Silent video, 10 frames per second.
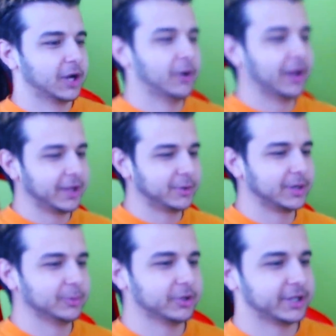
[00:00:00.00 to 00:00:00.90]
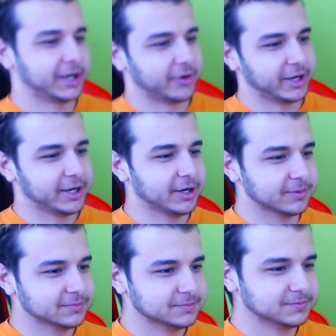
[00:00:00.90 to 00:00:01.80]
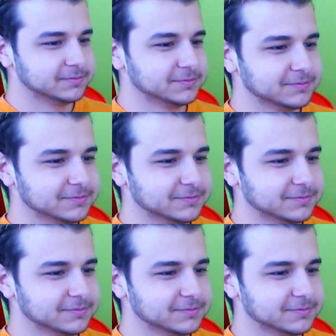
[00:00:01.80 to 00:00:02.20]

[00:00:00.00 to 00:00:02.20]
Oh, I like what I'm looking at right here. You're gonna